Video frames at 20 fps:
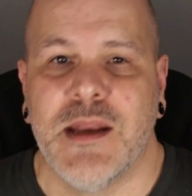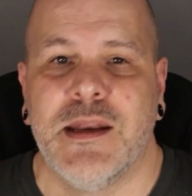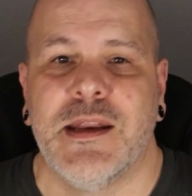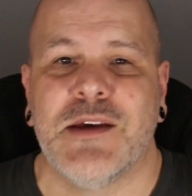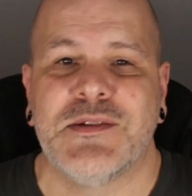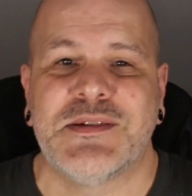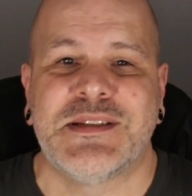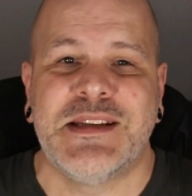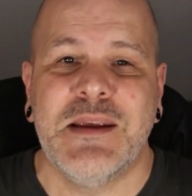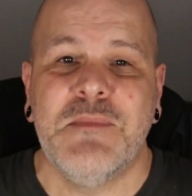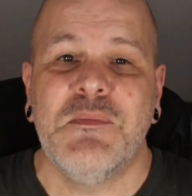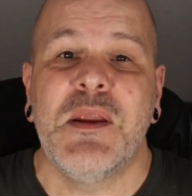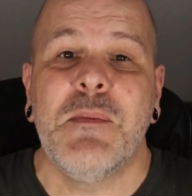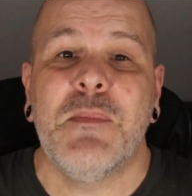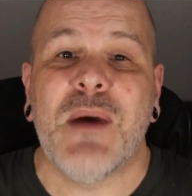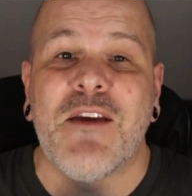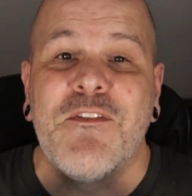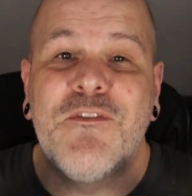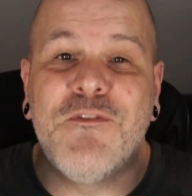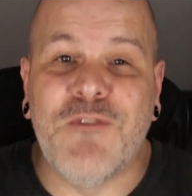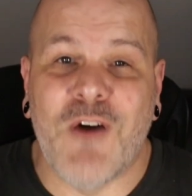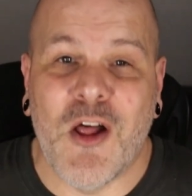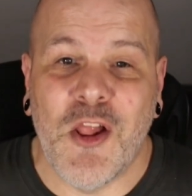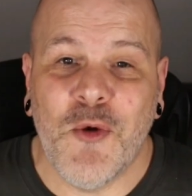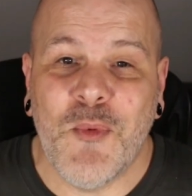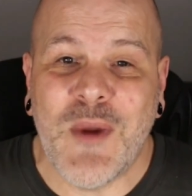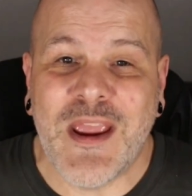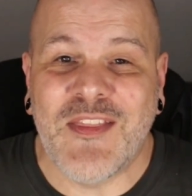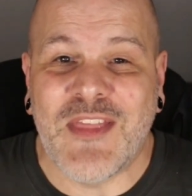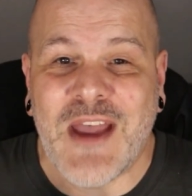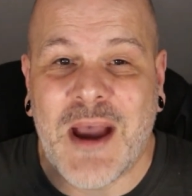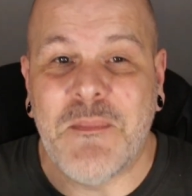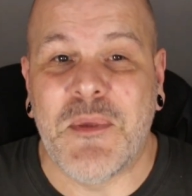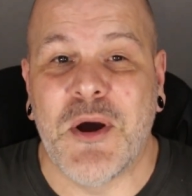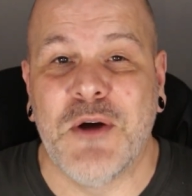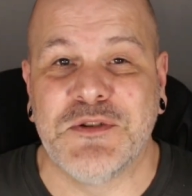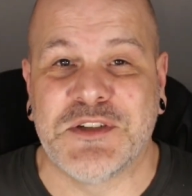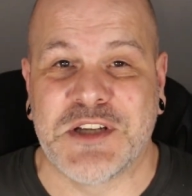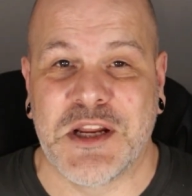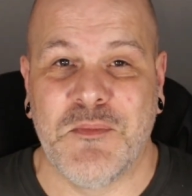Now, simply by following that
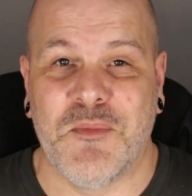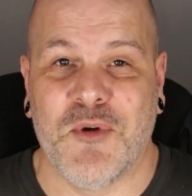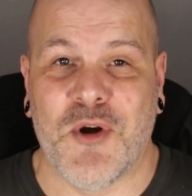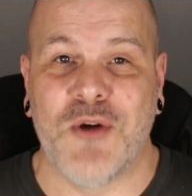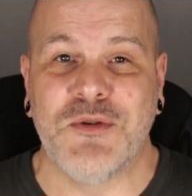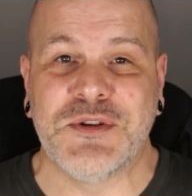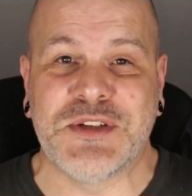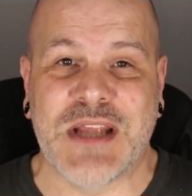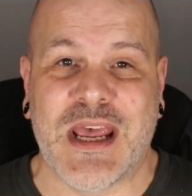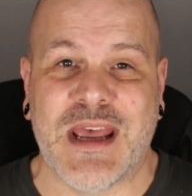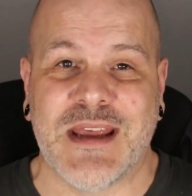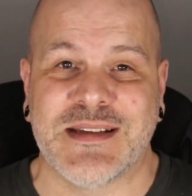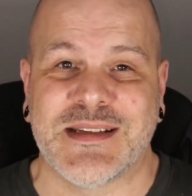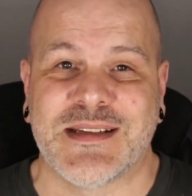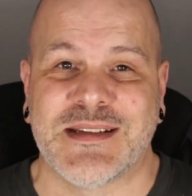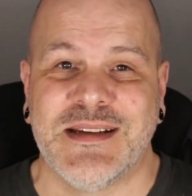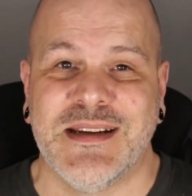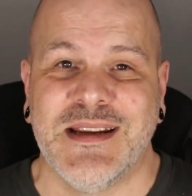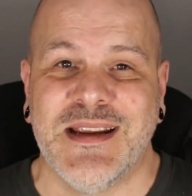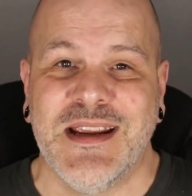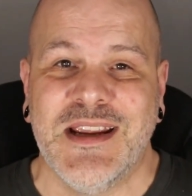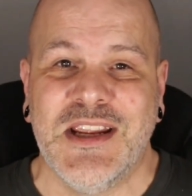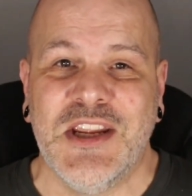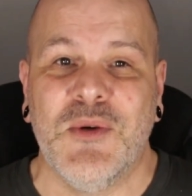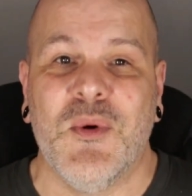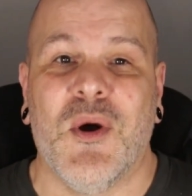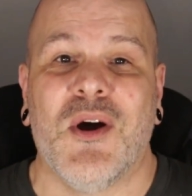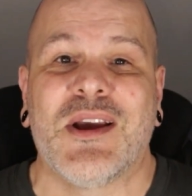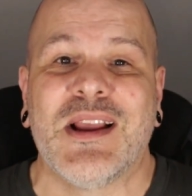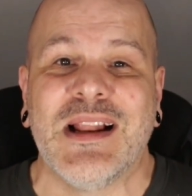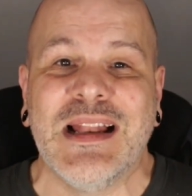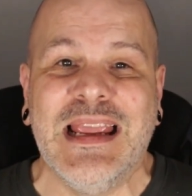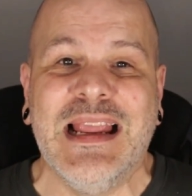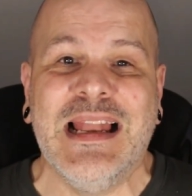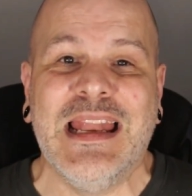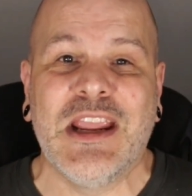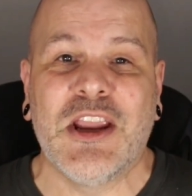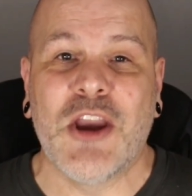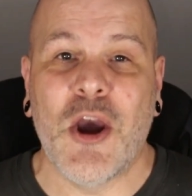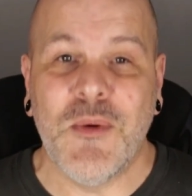posting process, you are
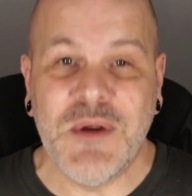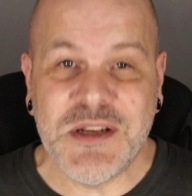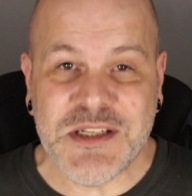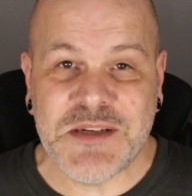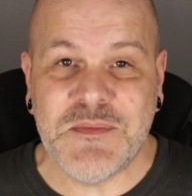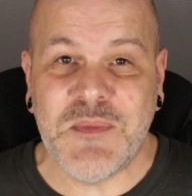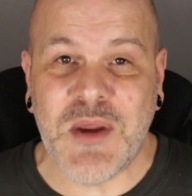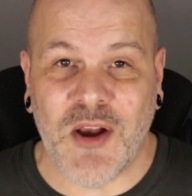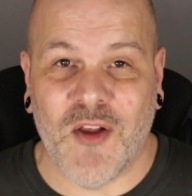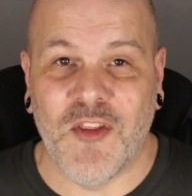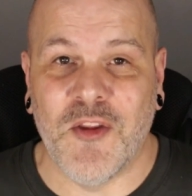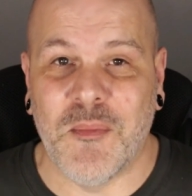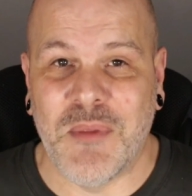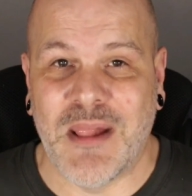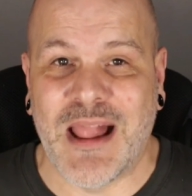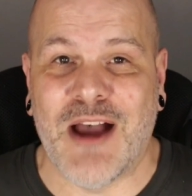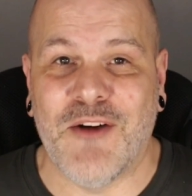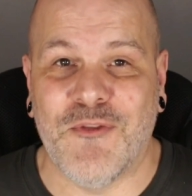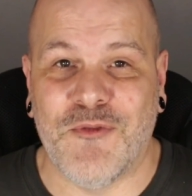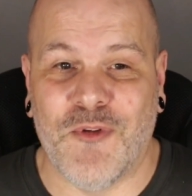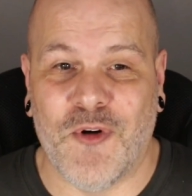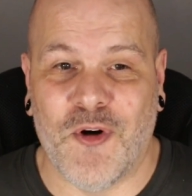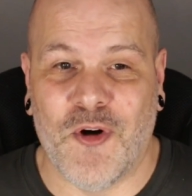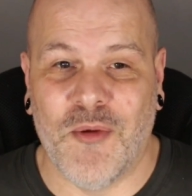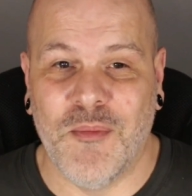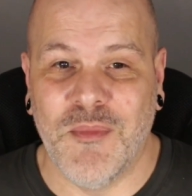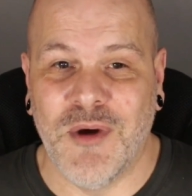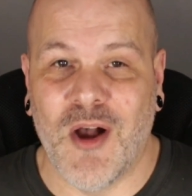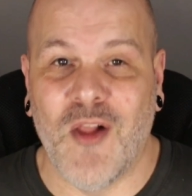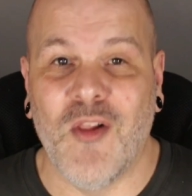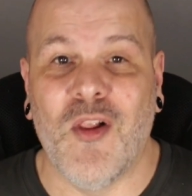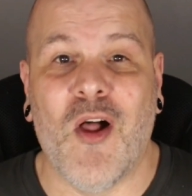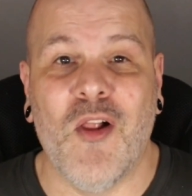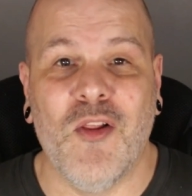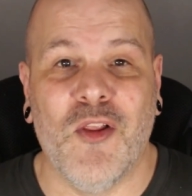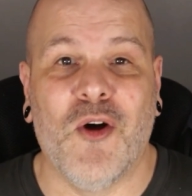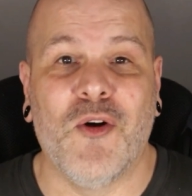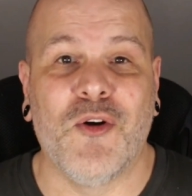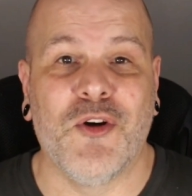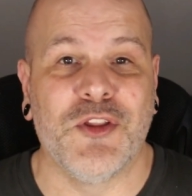clearly going to be on the platform a lot
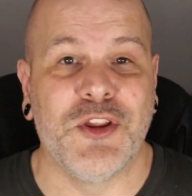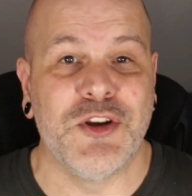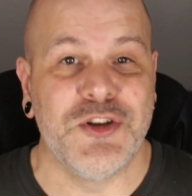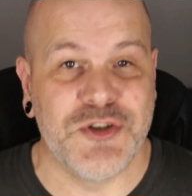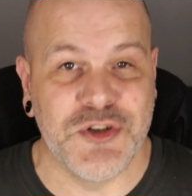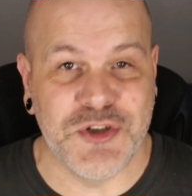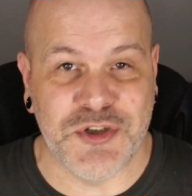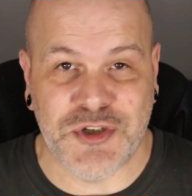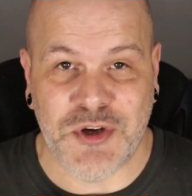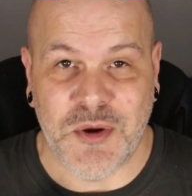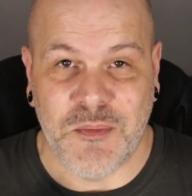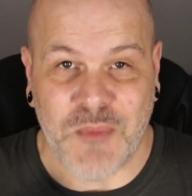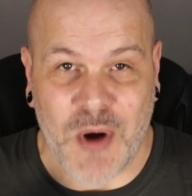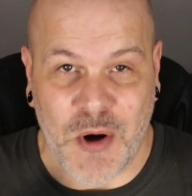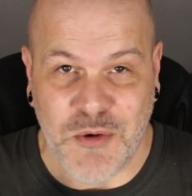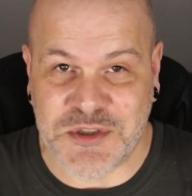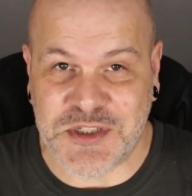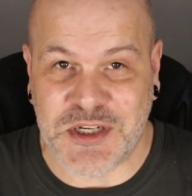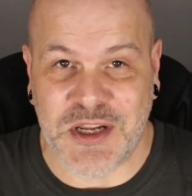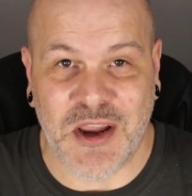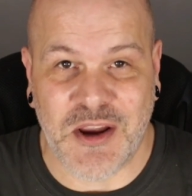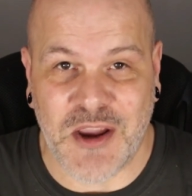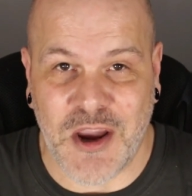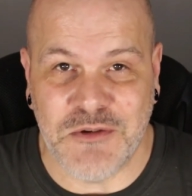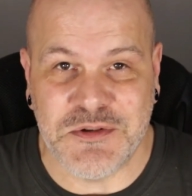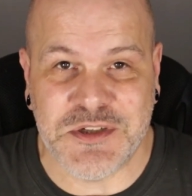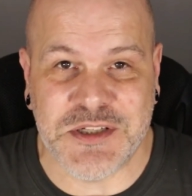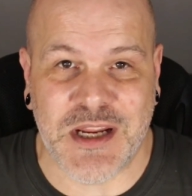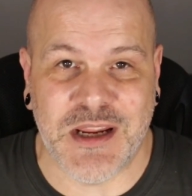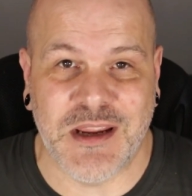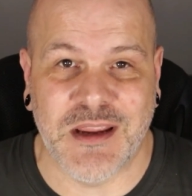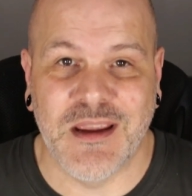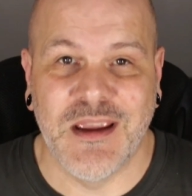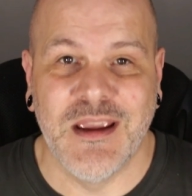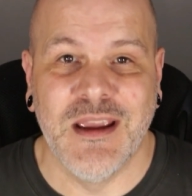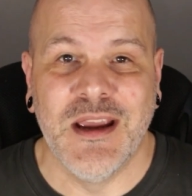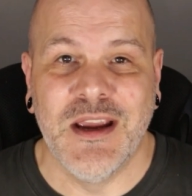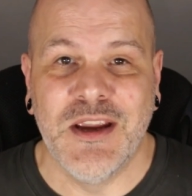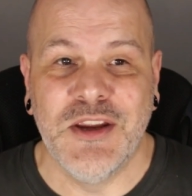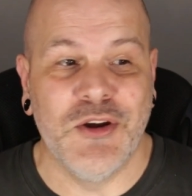longer than just posting and ghosting.
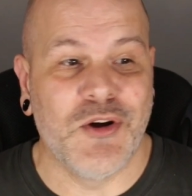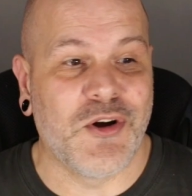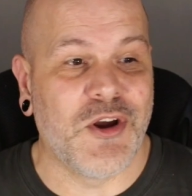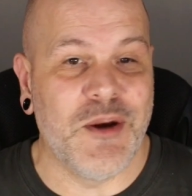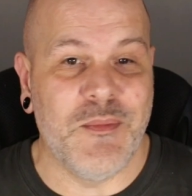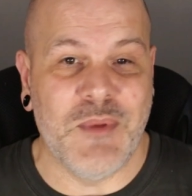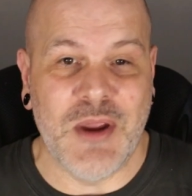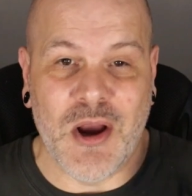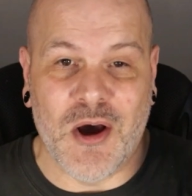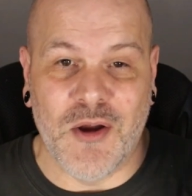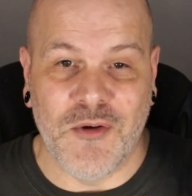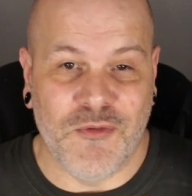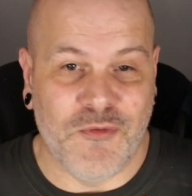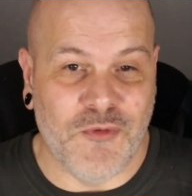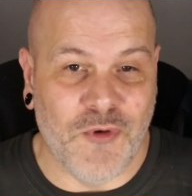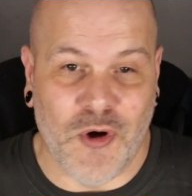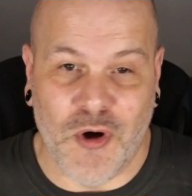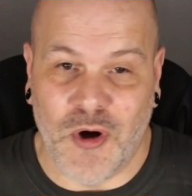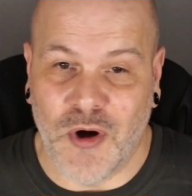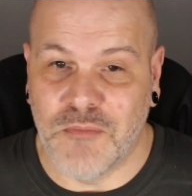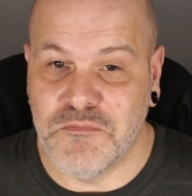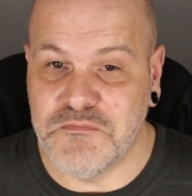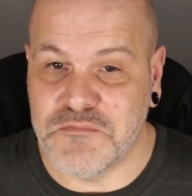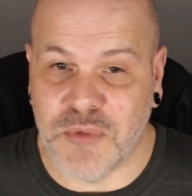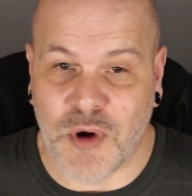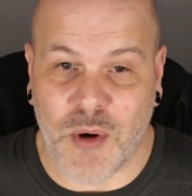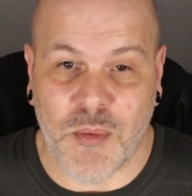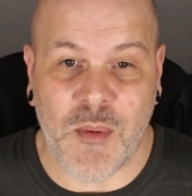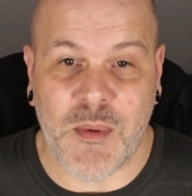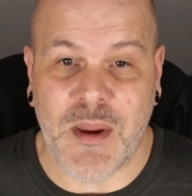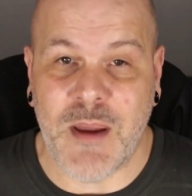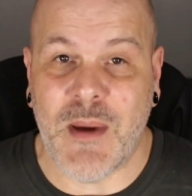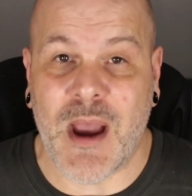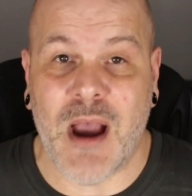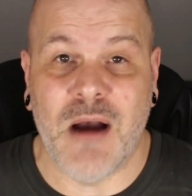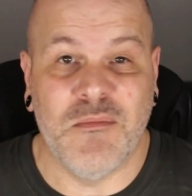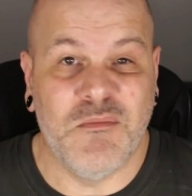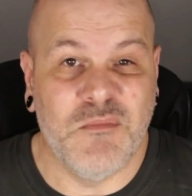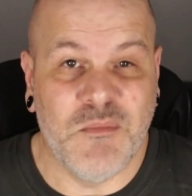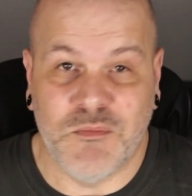You're going to be on for probably
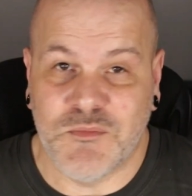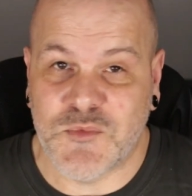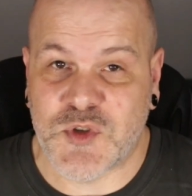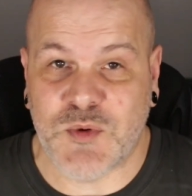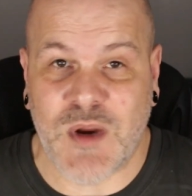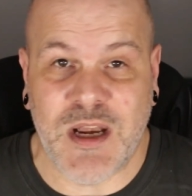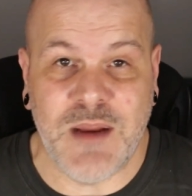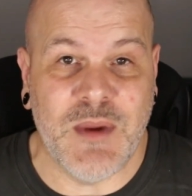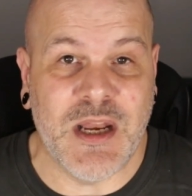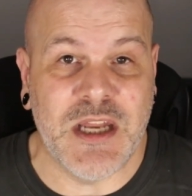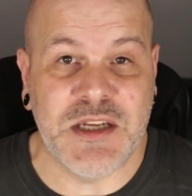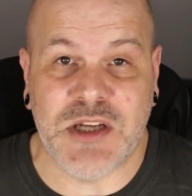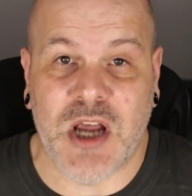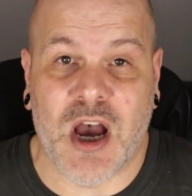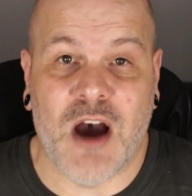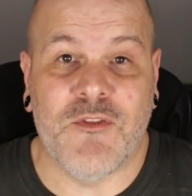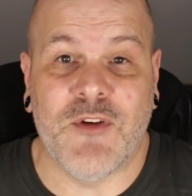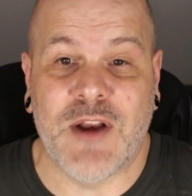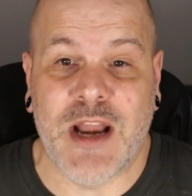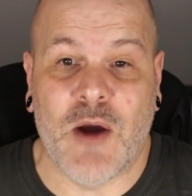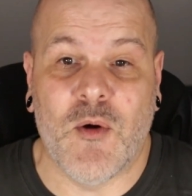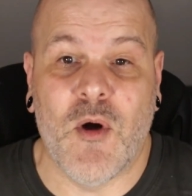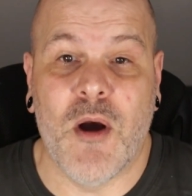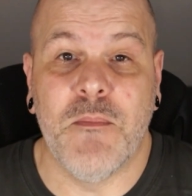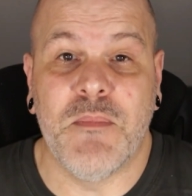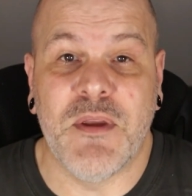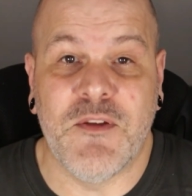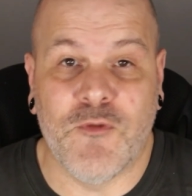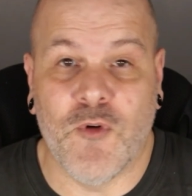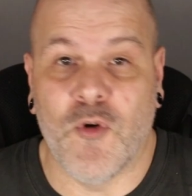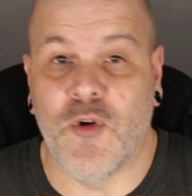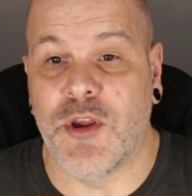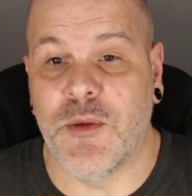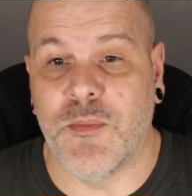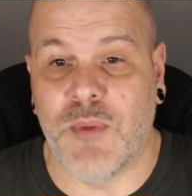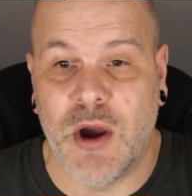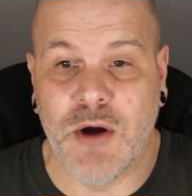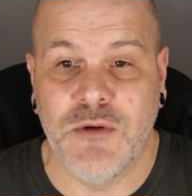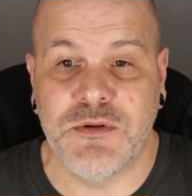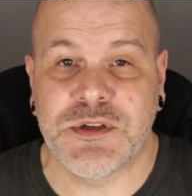about 20 minutes, half an hour before you
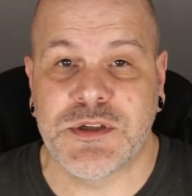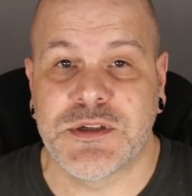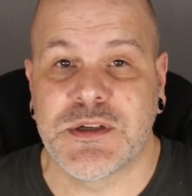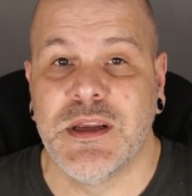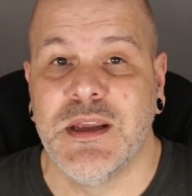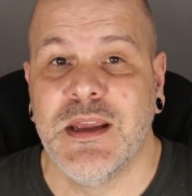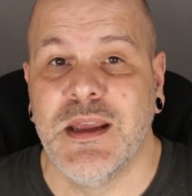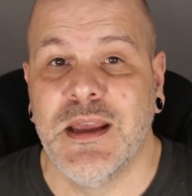post,